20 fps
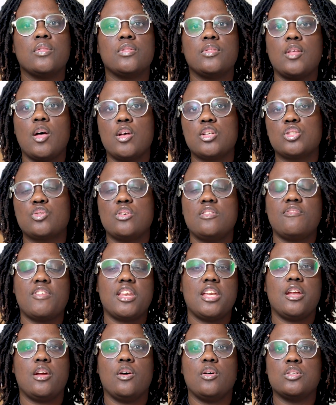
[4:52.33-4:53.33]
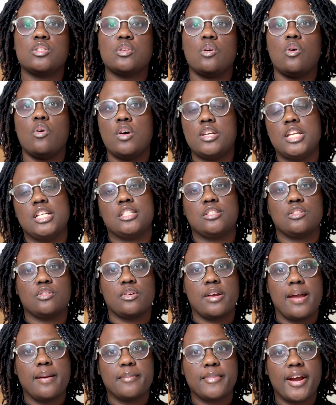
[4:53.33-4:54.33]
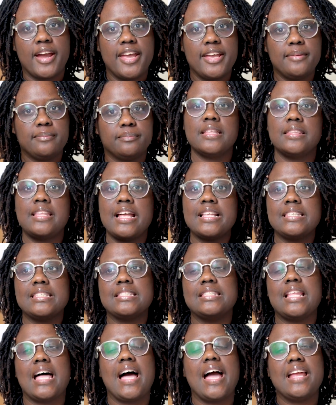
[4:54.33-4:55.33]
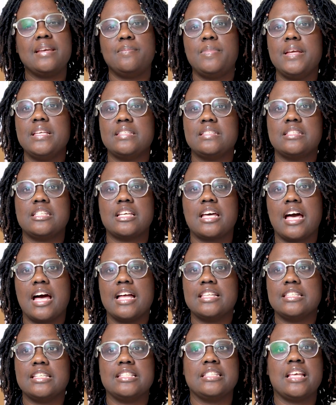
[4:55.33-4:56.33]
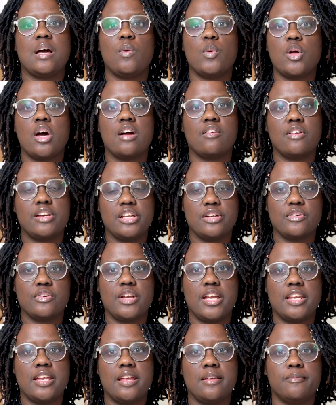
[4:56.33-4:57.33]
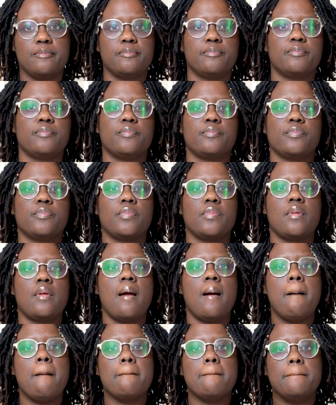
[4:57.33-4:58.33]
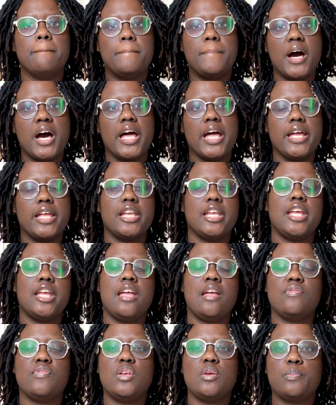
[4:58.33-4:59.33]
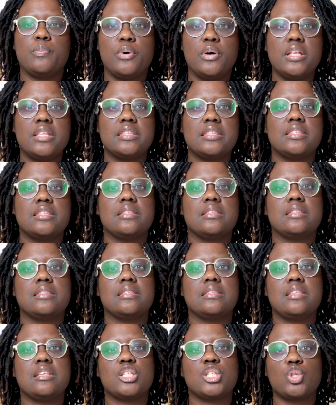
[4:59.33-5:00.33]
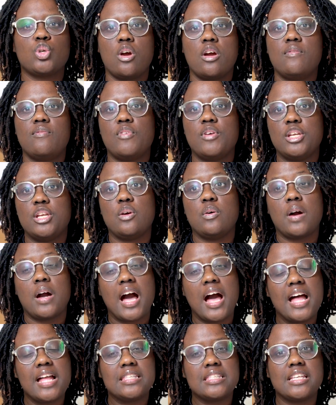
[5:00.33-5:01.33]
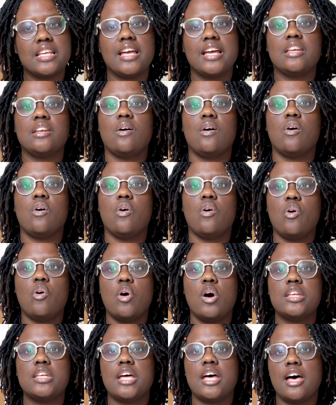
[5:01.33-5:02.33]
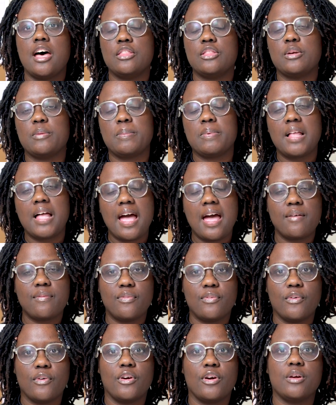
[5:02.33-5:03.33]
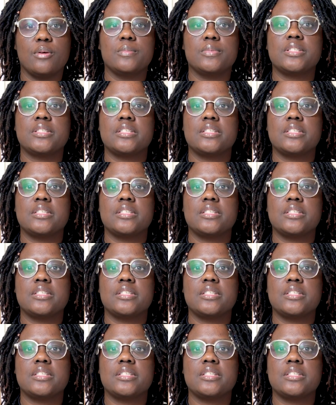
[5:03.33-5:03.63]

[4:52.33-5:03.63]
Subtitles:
those 3 videos on Instagram, right? That's 9 pieces of content that we already created. But if you put the short video content on the other platforms